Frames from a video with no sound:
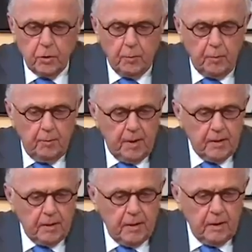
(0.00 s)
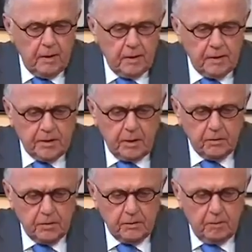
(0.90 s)
for everybody, even
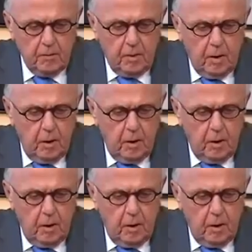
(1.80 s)
if you're core